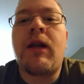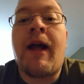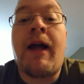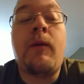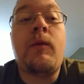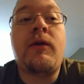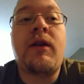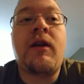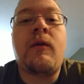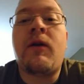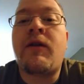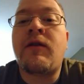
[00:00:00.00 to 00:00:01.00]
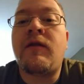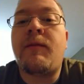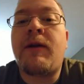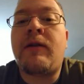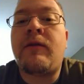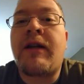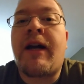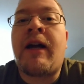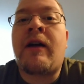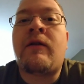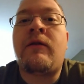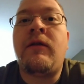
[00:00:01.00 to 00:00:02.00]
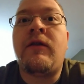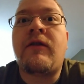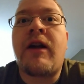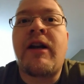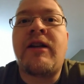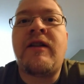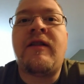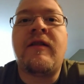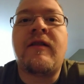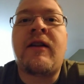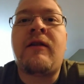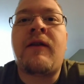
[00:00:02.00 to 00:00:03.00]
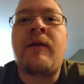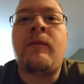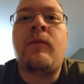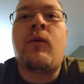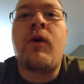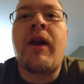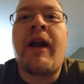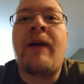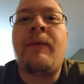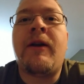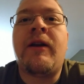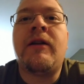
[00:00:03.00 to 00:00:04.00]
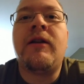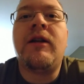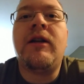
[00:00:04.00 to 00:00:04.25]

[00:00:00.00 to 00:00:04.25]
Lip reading: I will take questions about Tau and strategies and stuff. I'm more than happy to,